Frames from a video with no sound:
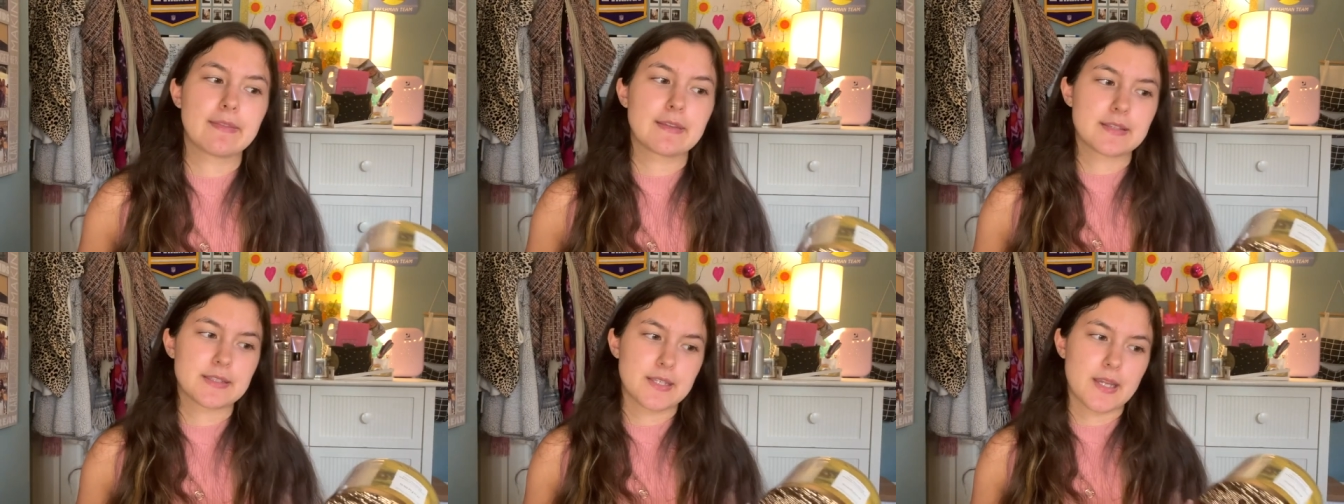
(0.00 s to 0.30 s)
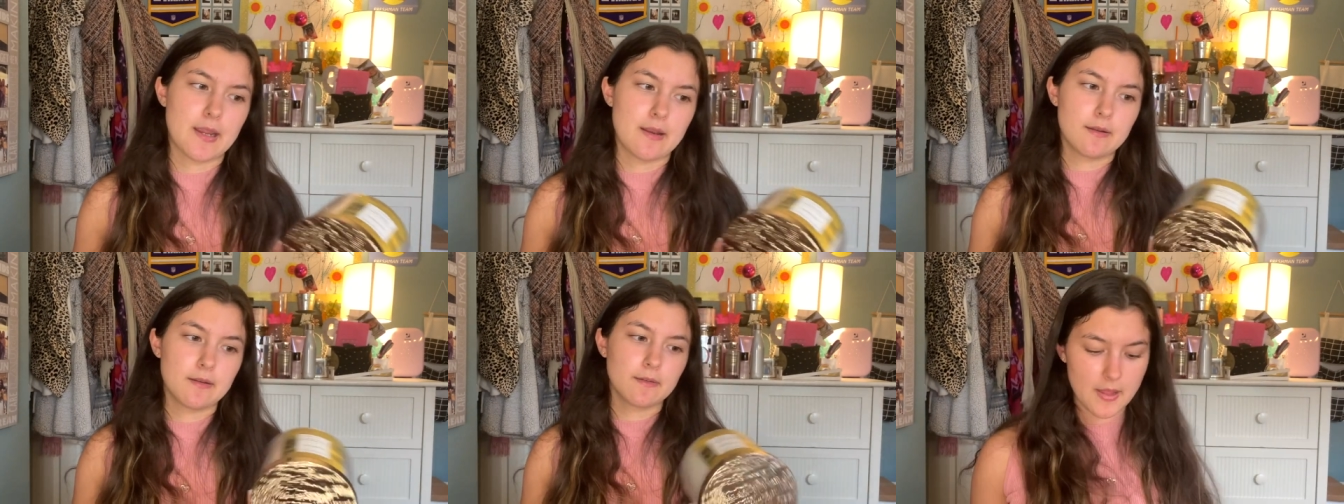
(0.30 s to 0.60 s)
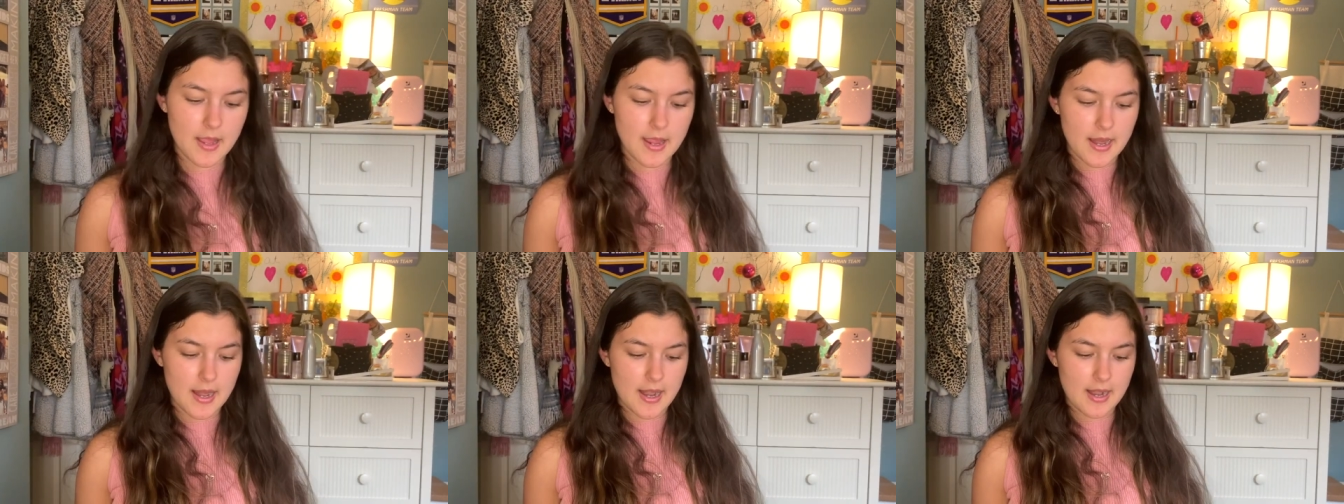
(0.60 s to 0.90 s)
the scent.
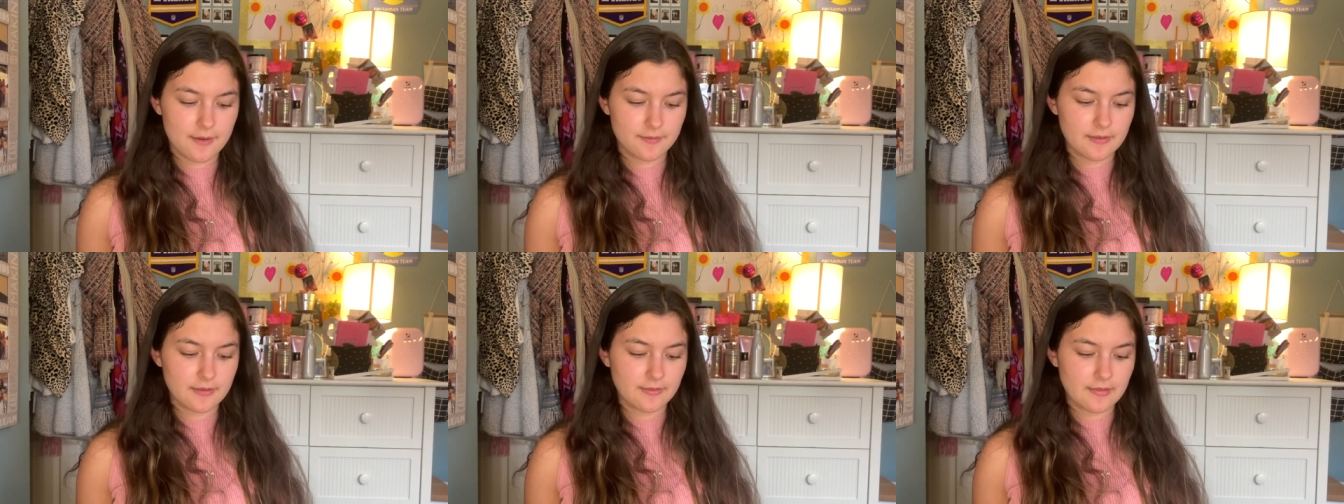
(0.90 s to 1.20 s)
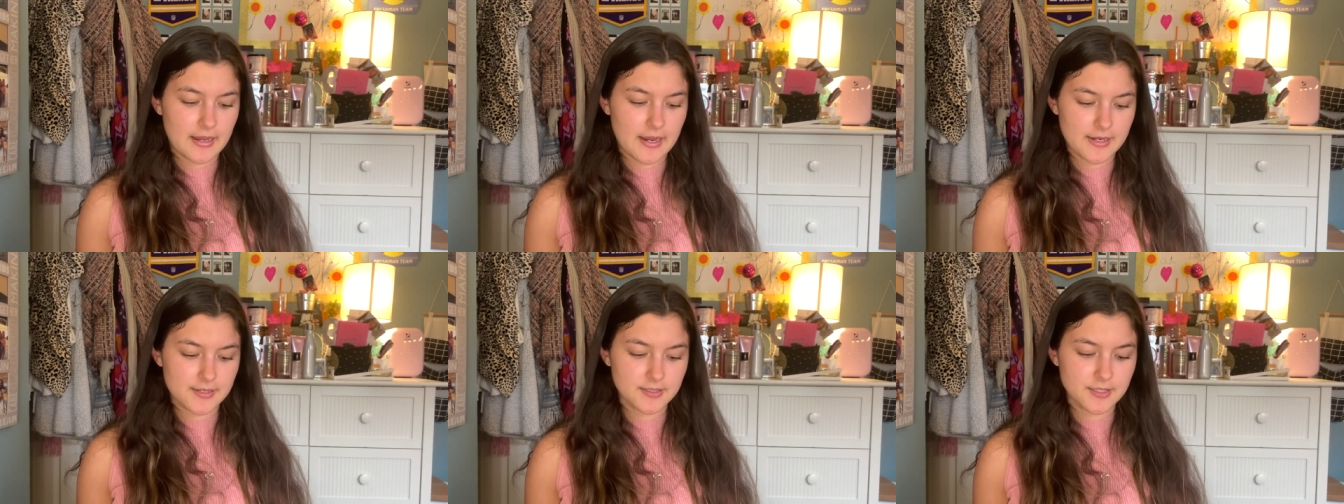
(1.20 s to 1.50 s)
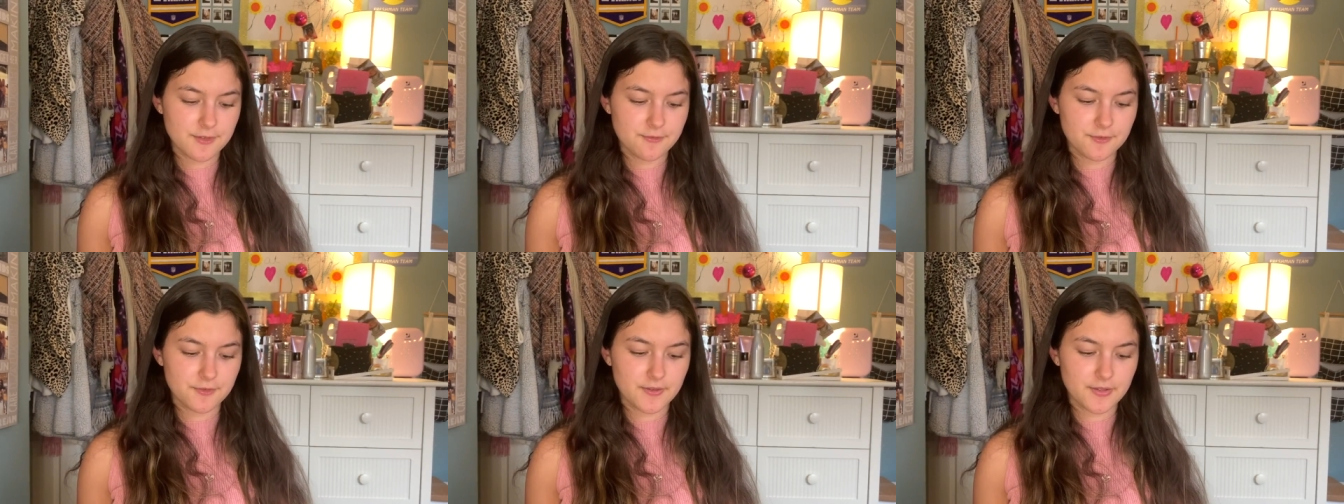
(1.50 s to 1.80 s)
And then
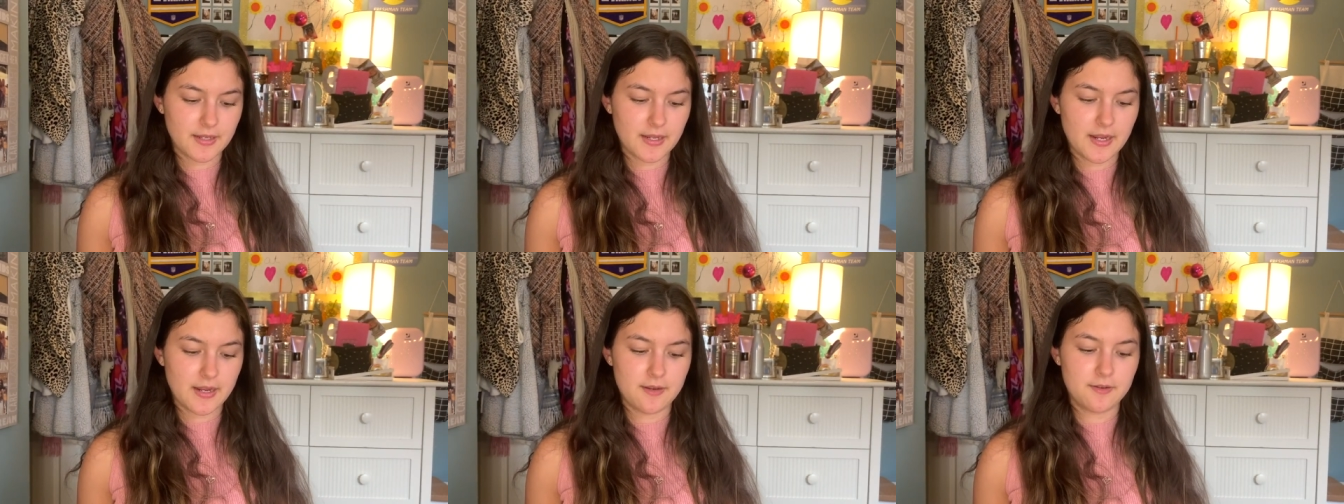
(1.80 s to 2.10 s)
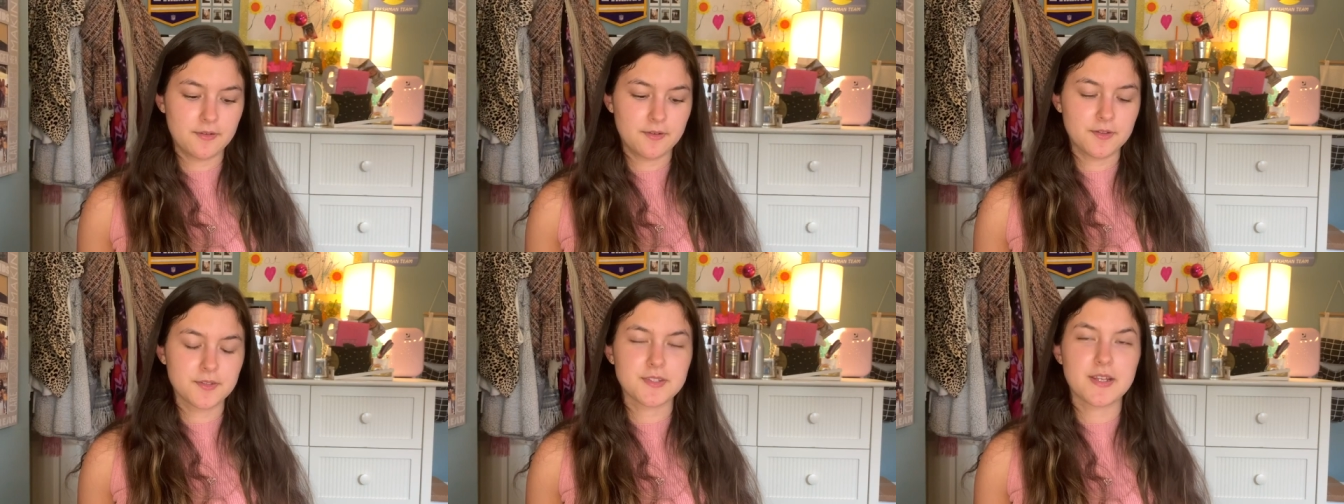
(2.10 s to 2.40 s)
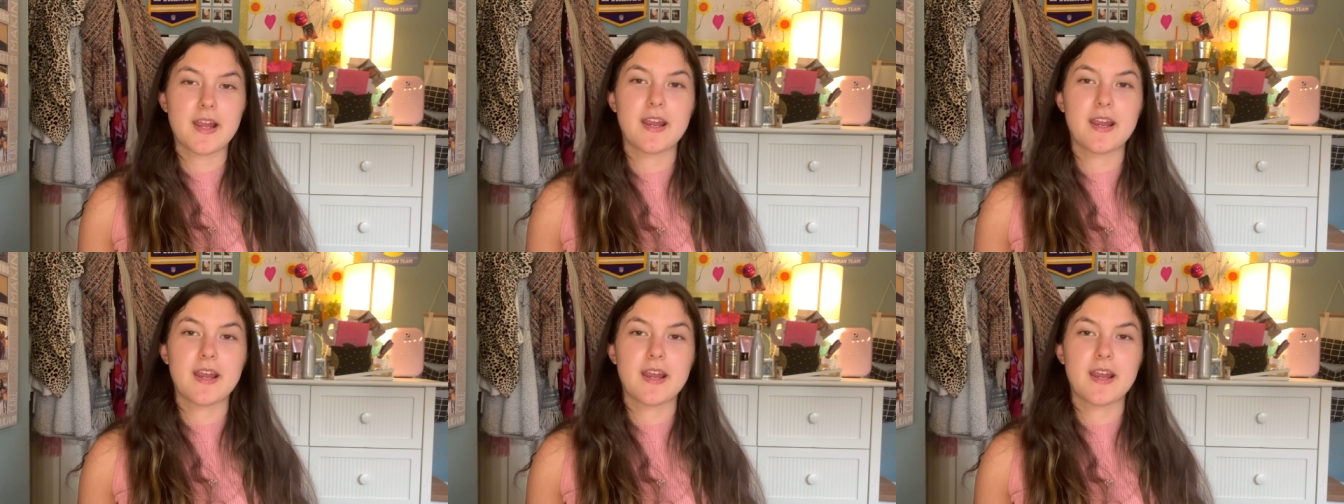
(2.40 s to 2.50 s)
lastly for the candles,